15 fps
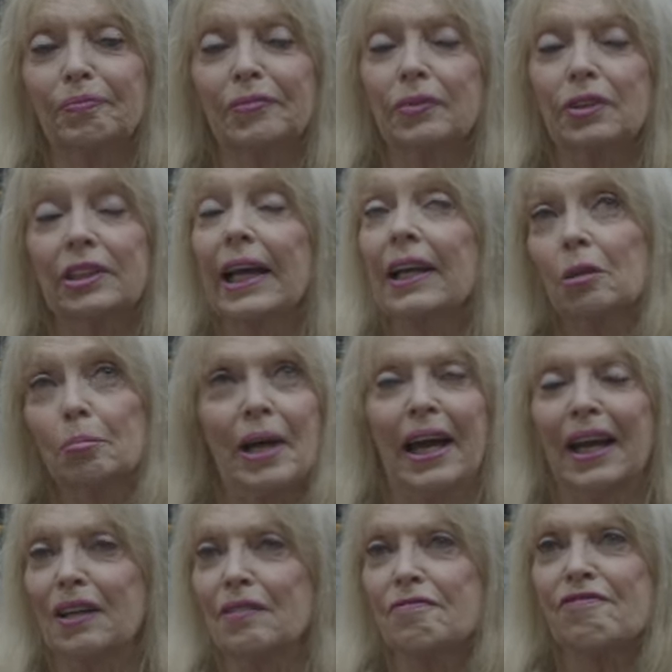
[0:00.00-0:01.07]

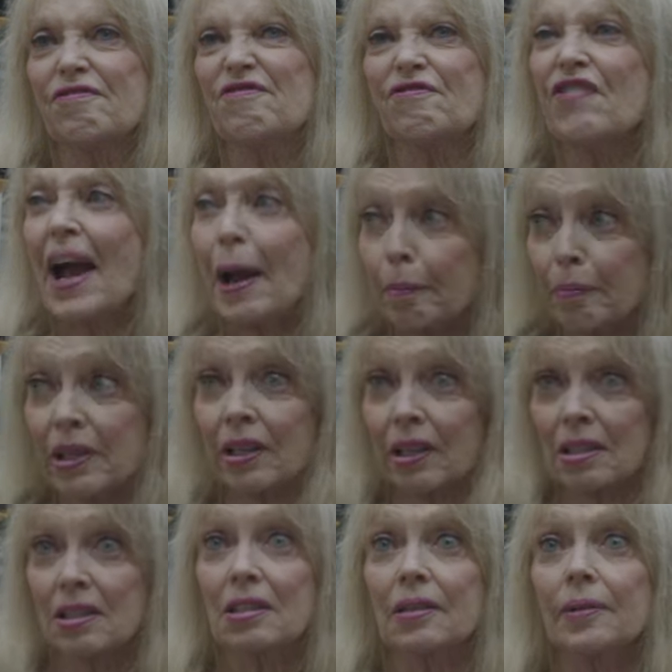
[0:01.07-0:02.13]
saddlebag of
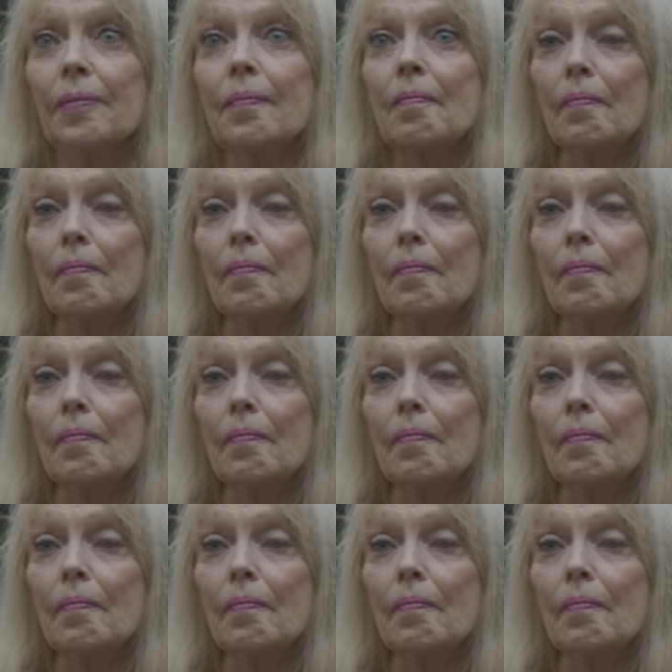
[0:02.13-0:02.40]
fabulous